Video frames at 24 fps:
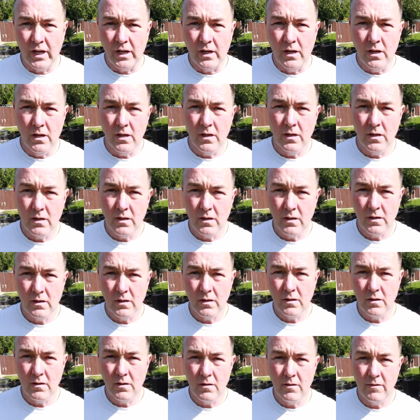
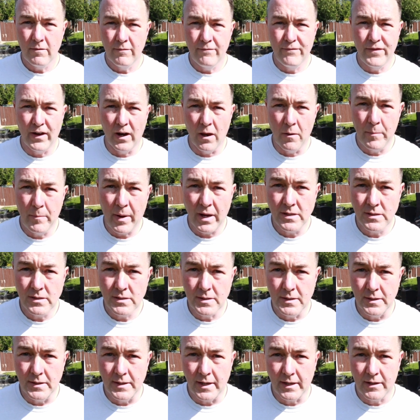fellow painters
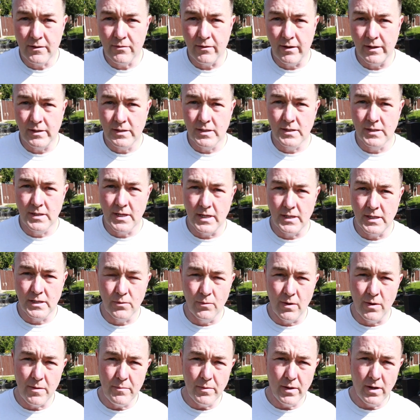and decorators of the
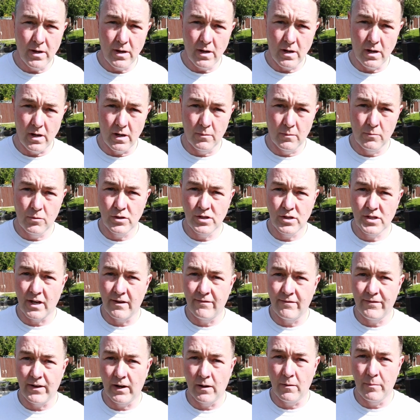interweb. And I'm going to say
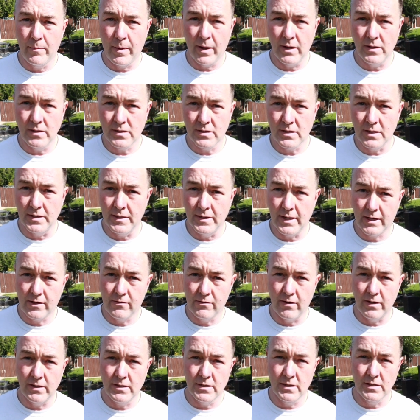fellow painters and
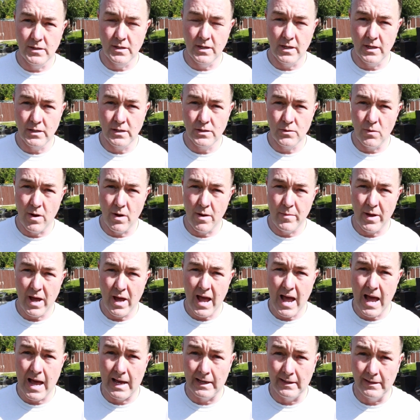decorators of the interweb
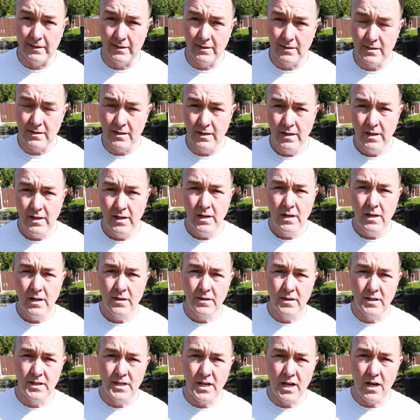and
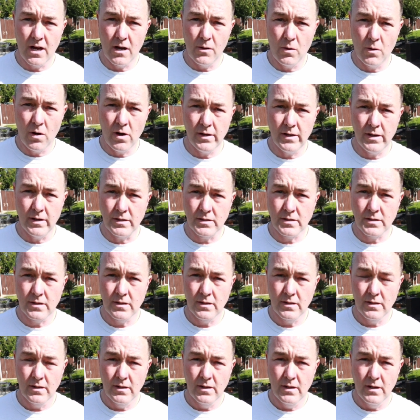the DIYers.
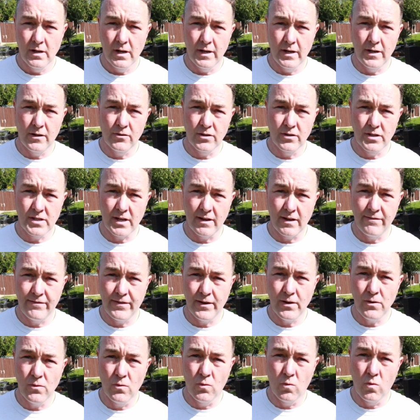And you're going to say,
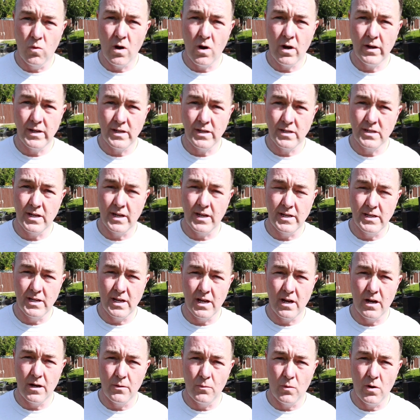Phil, why are you saying
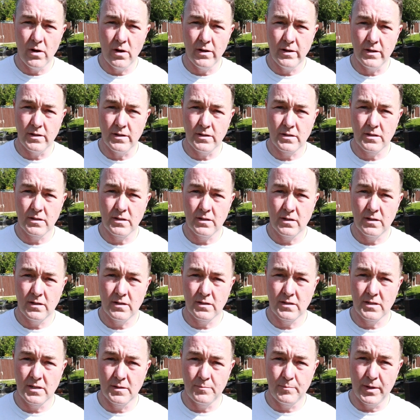DIYers? I
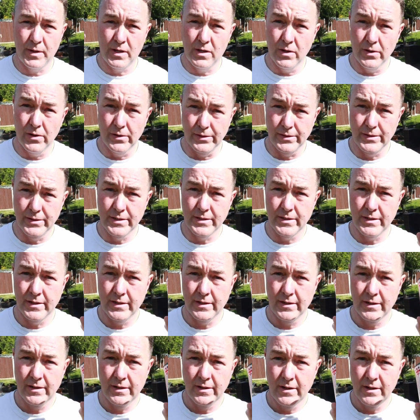said, because
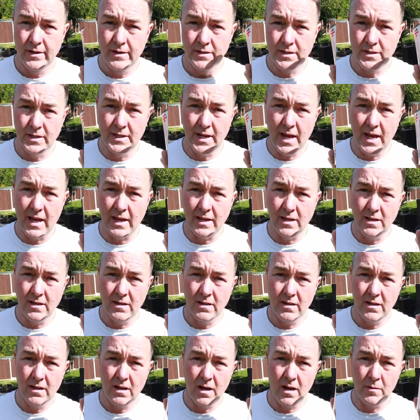today
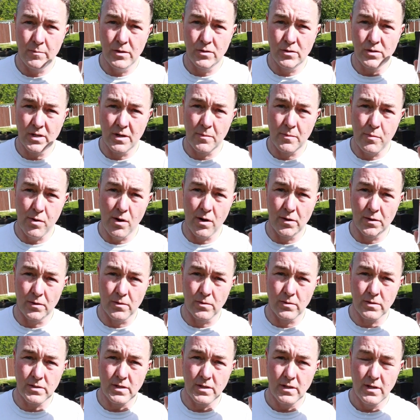I'm using a
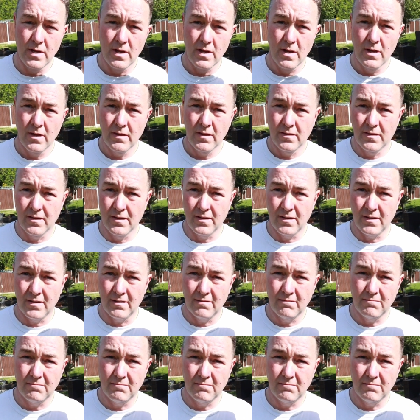product that